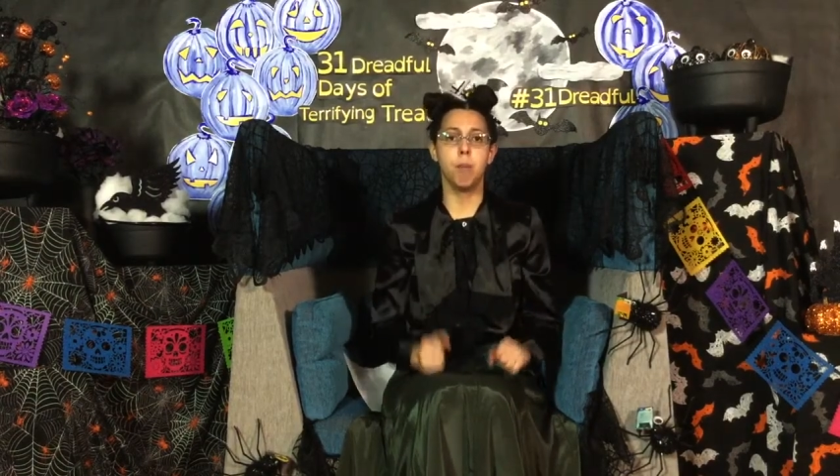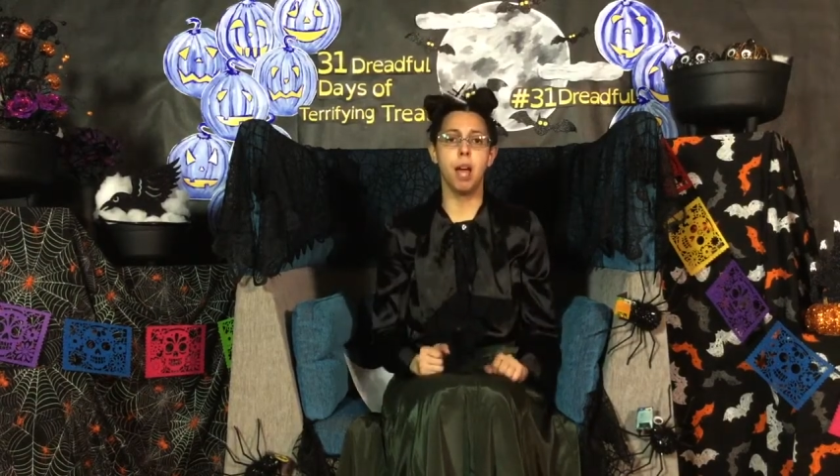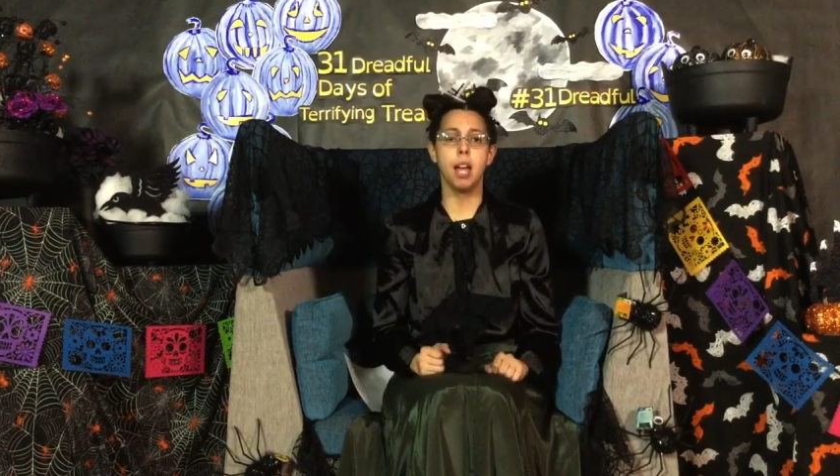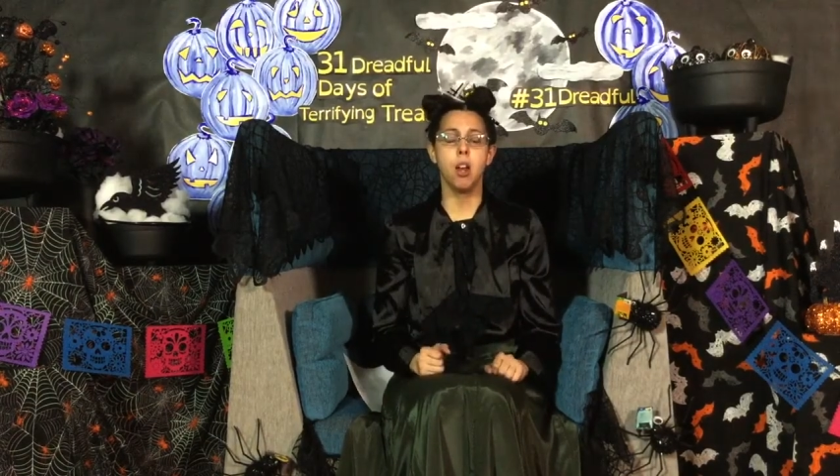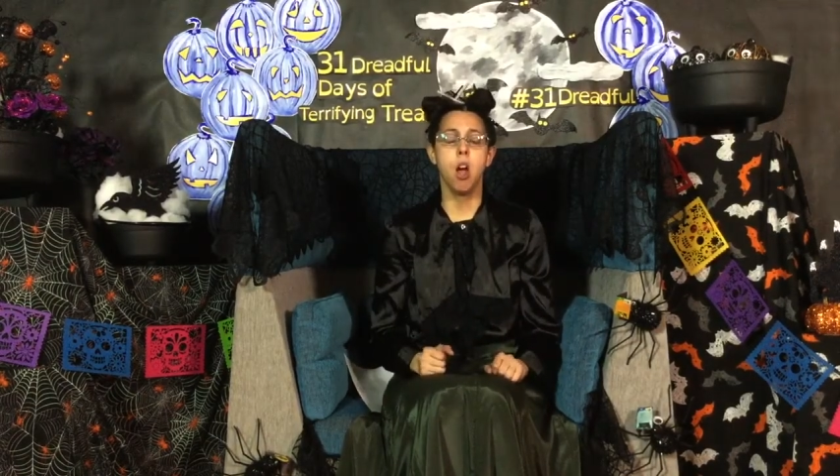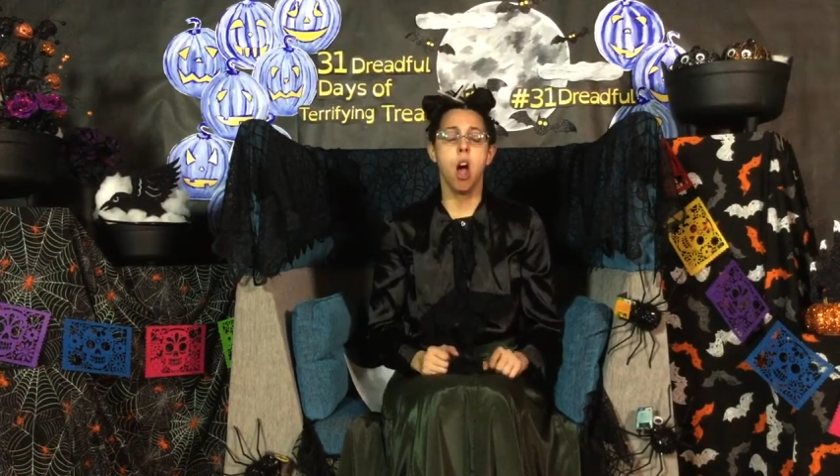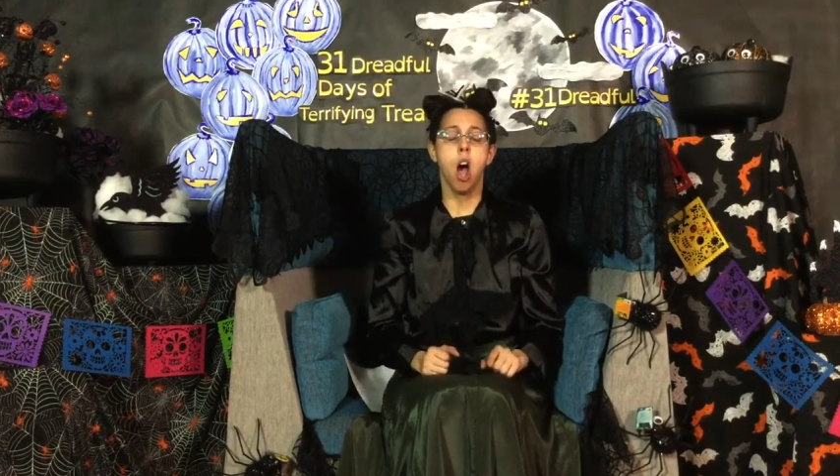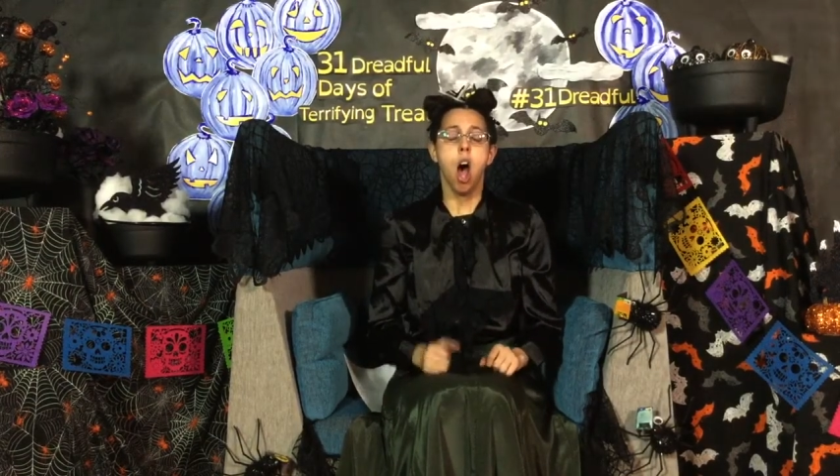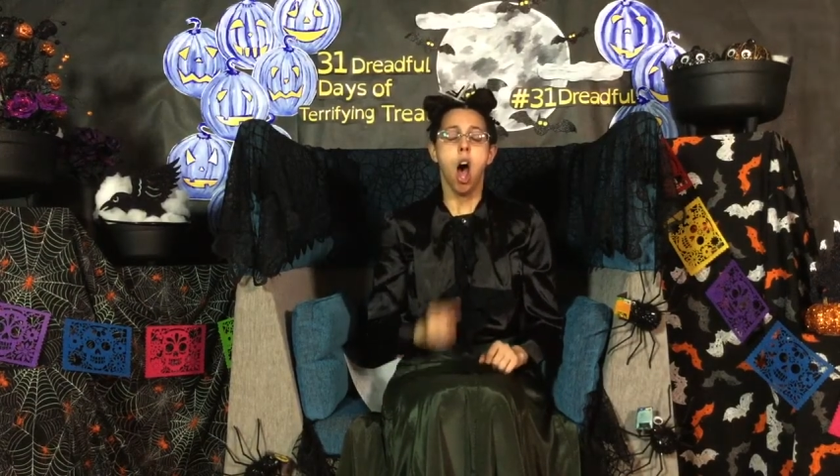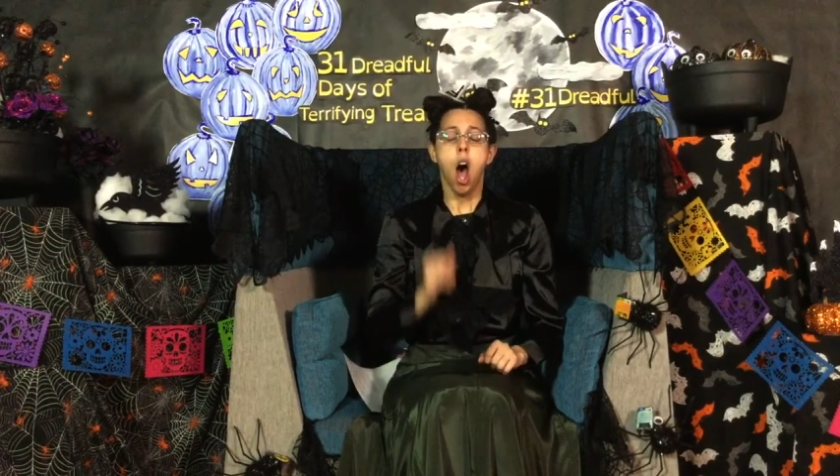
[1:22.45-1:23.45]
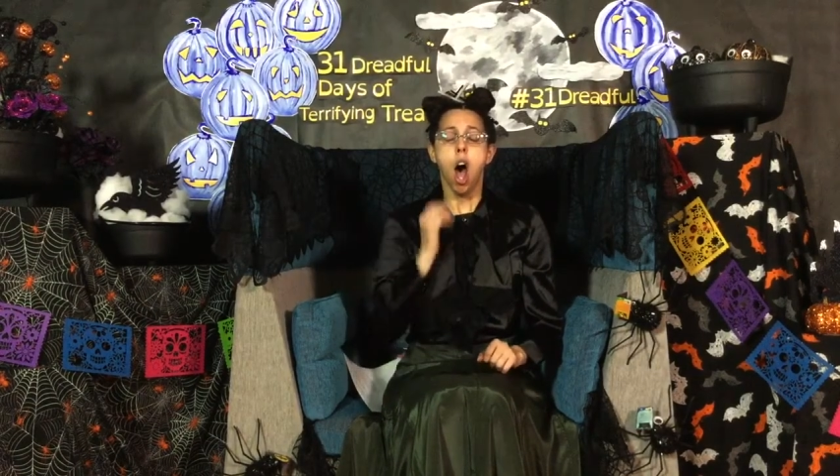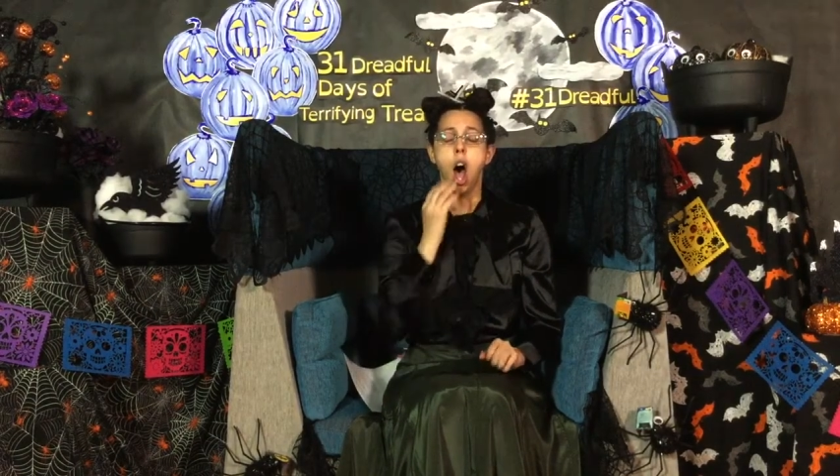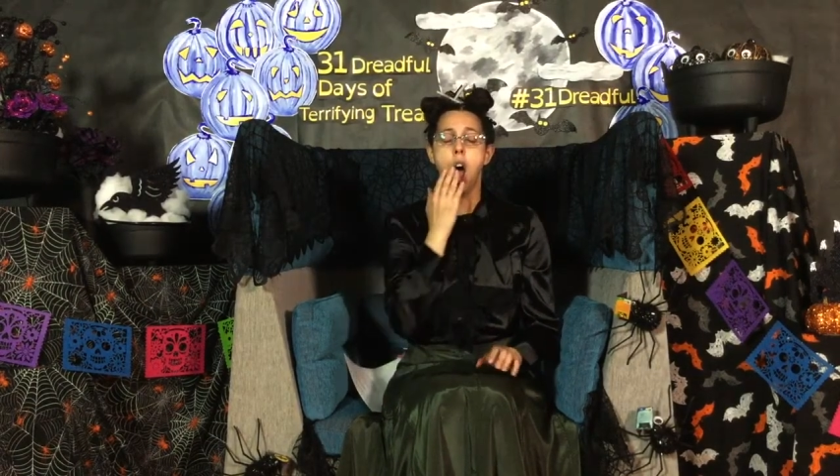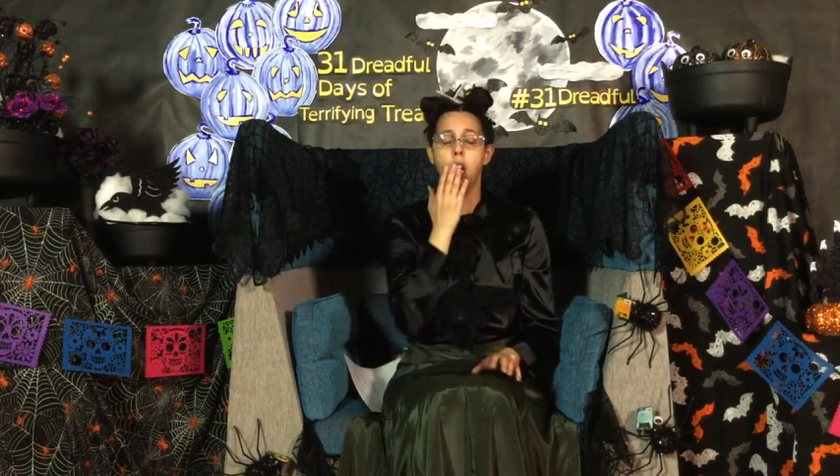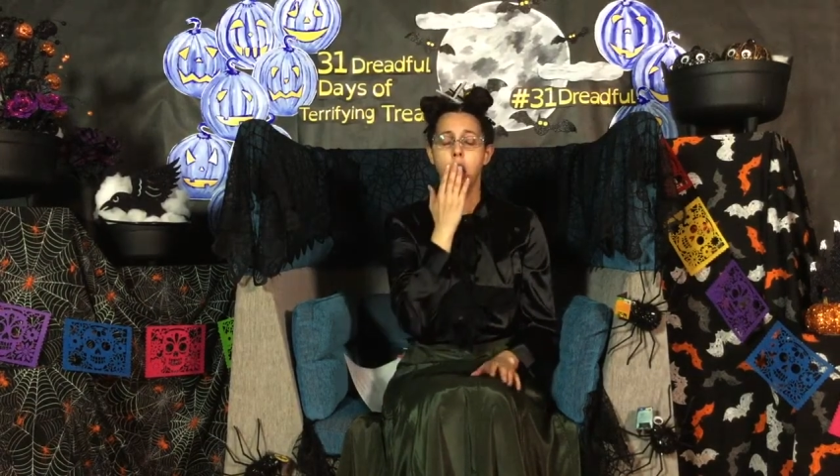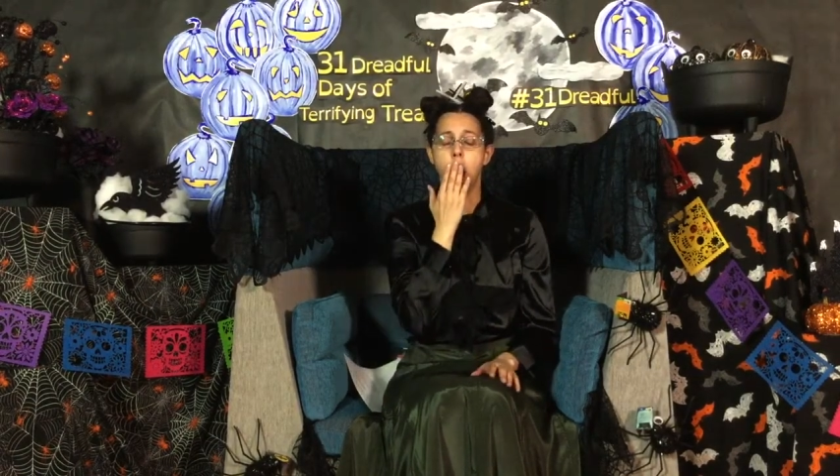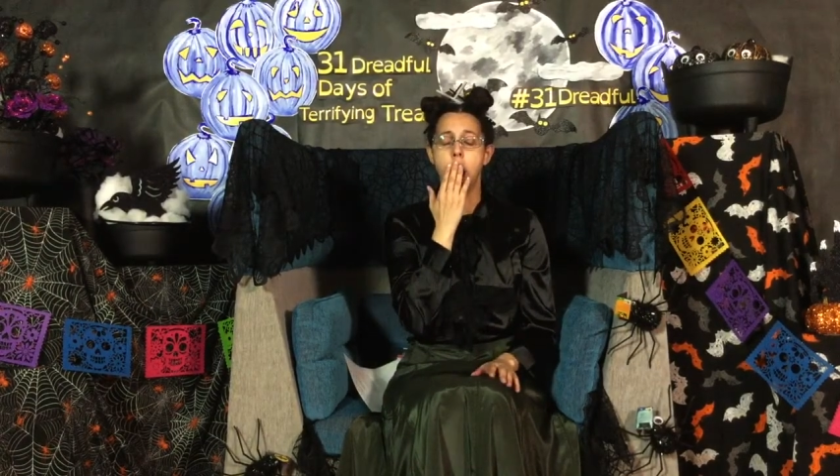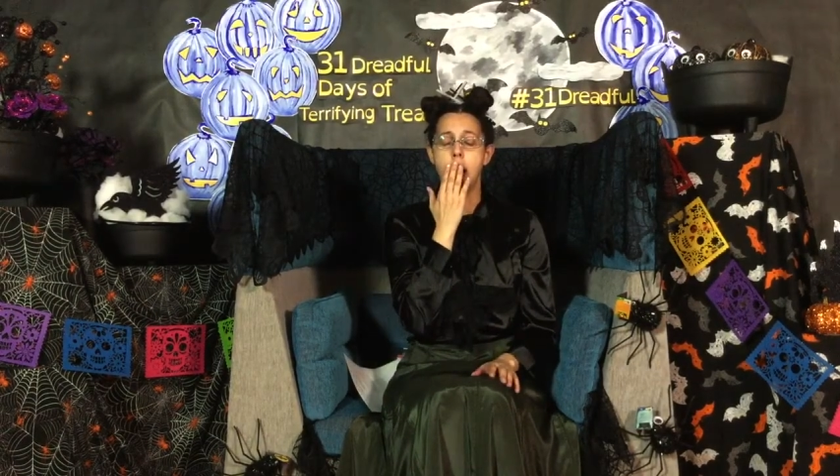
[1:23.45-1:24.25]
bed. All are